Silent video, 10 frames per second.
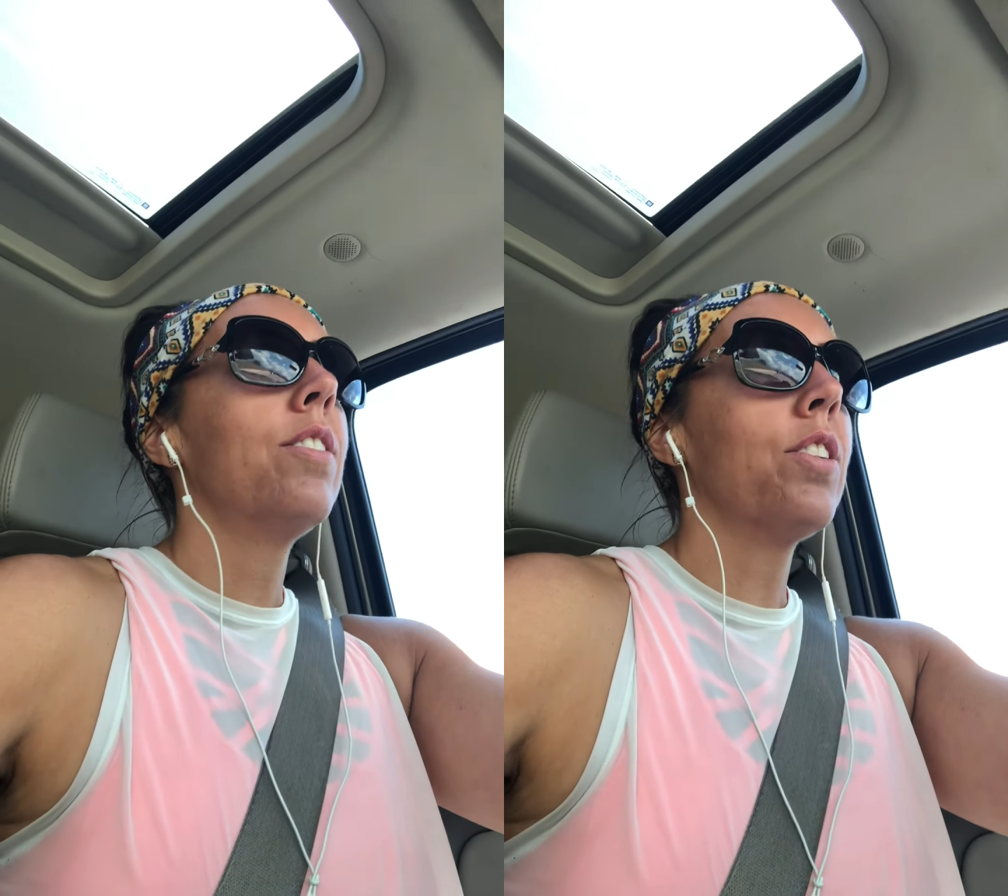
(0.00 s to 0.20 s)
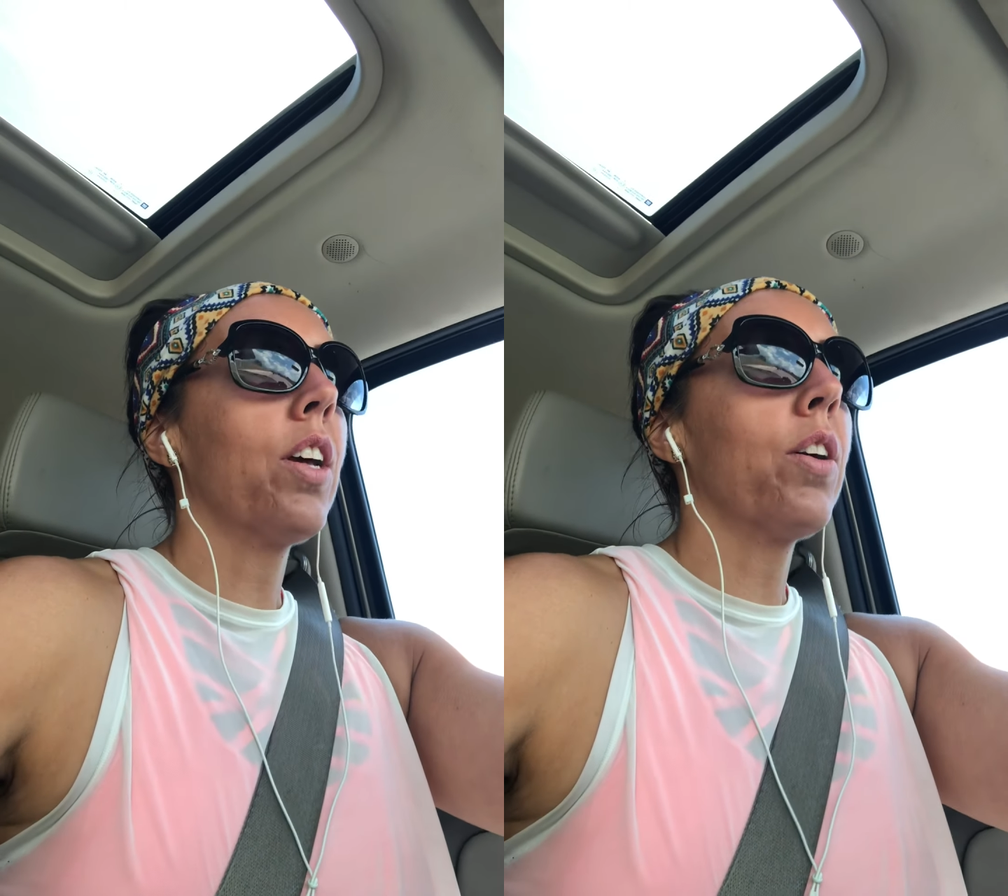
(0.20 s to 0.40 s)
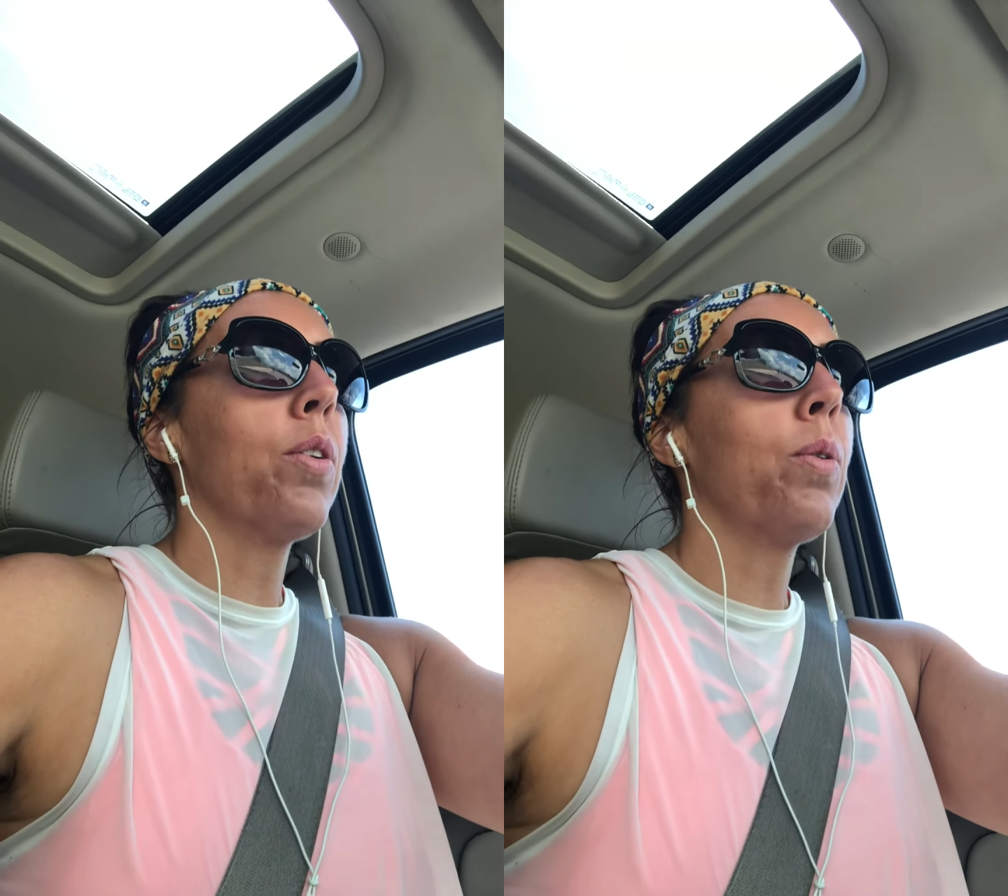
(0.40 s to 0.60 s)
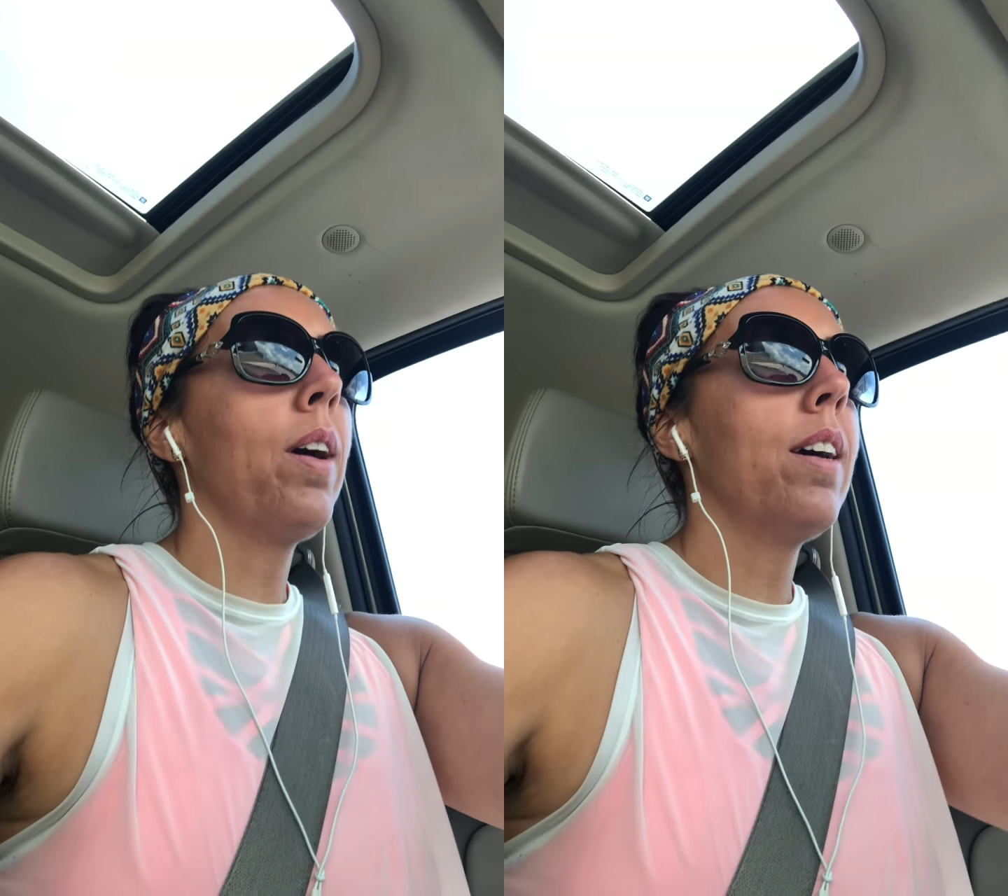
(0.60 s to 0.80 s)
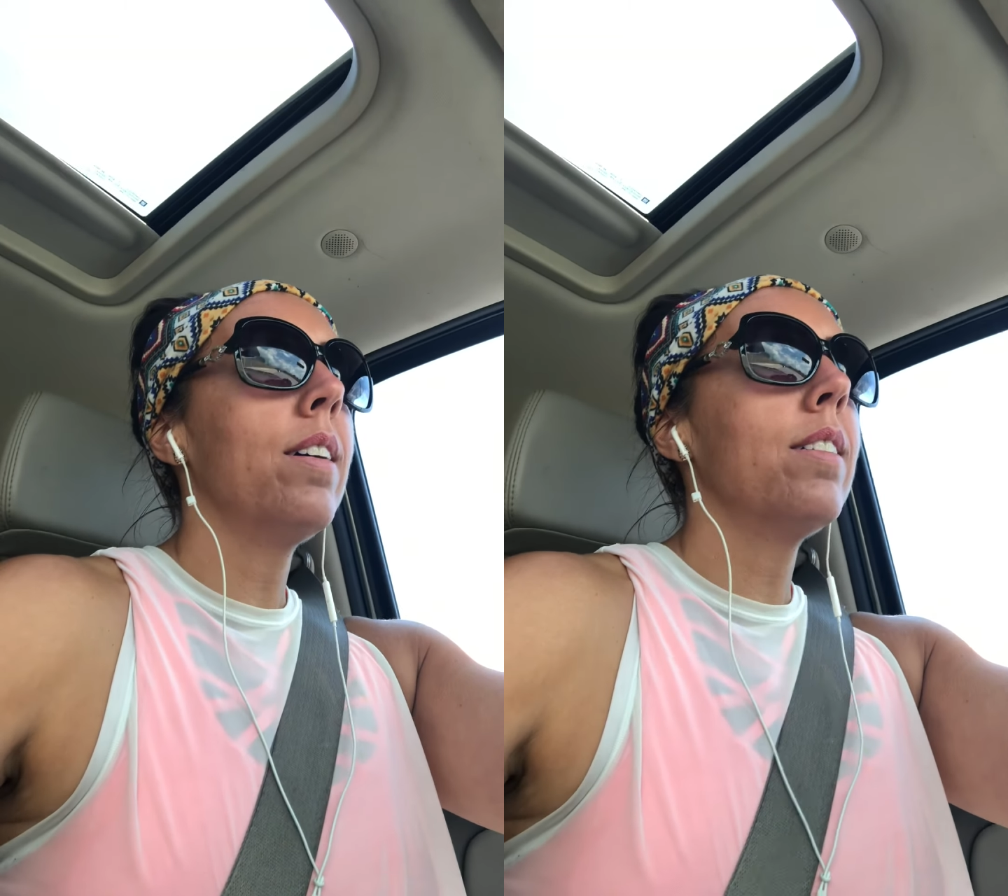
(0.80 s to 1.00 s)

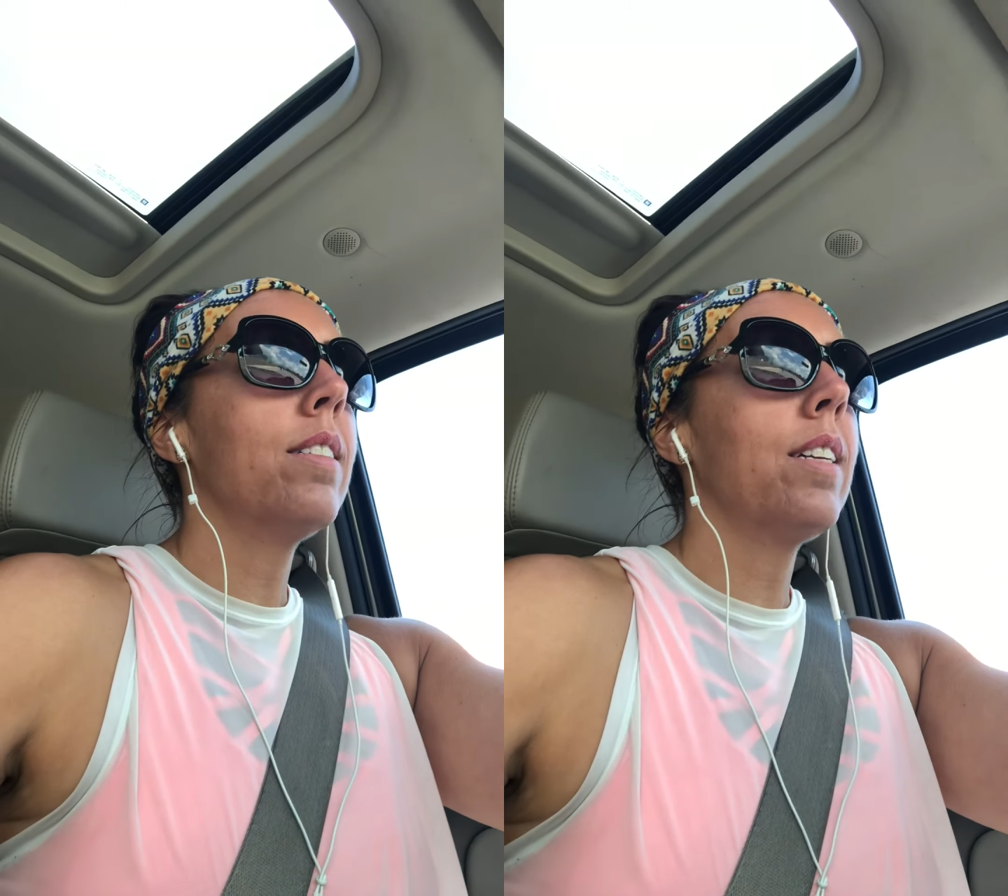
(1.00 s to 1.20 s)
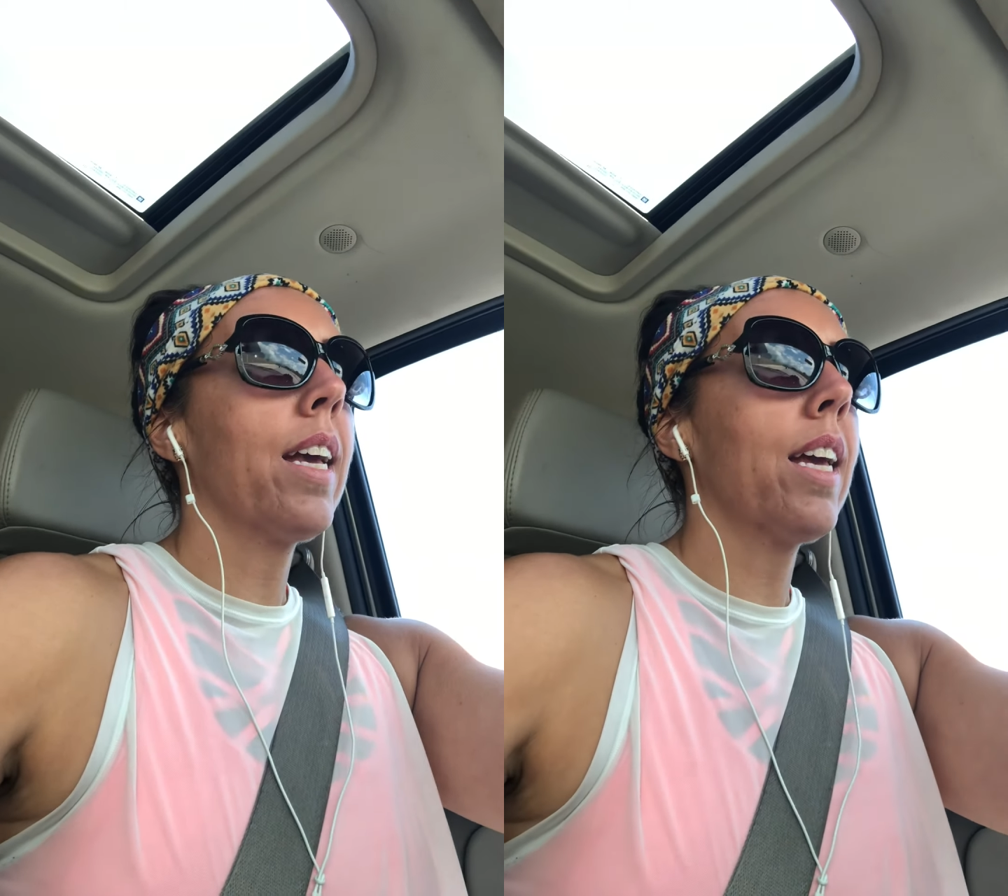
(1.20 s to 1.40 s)
to take